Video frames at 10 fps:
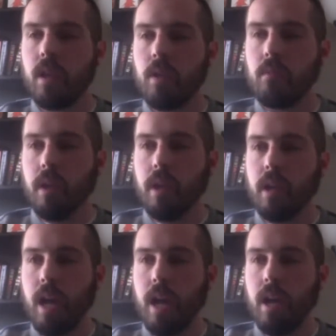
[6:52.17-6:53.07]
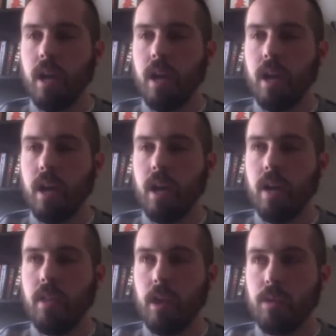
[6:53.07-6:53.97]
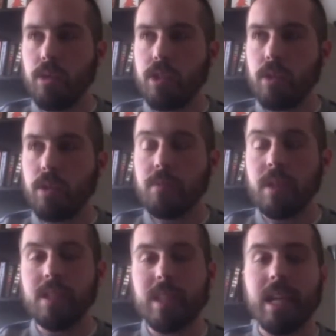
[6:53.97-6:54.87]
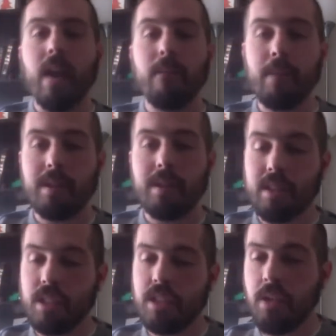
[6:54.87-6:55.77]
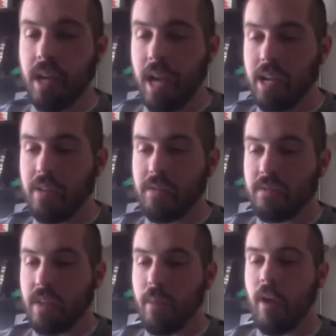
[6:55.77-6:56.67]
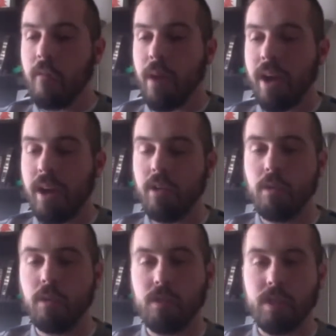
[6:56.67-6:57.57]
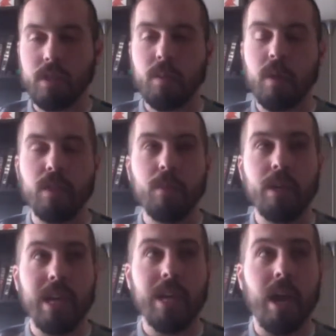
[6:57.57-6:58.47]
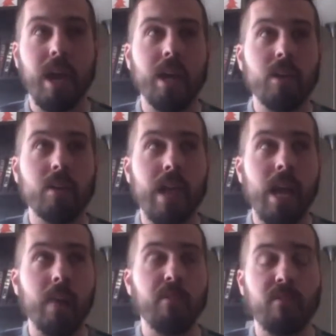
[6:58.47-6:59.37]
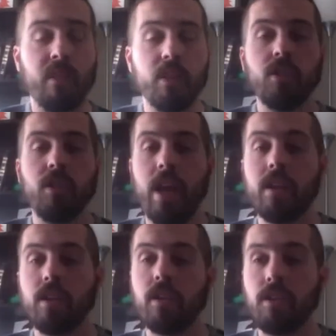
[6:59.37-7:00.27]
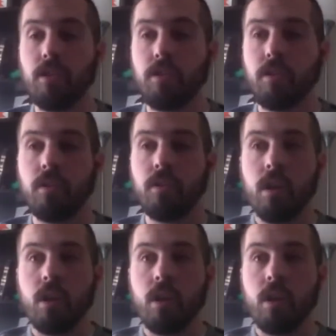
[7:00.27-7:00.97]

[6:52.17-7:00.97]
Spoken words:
But there were still some things that got missed. And so I kind of came off my high horse and spent the money and hired a professional editor who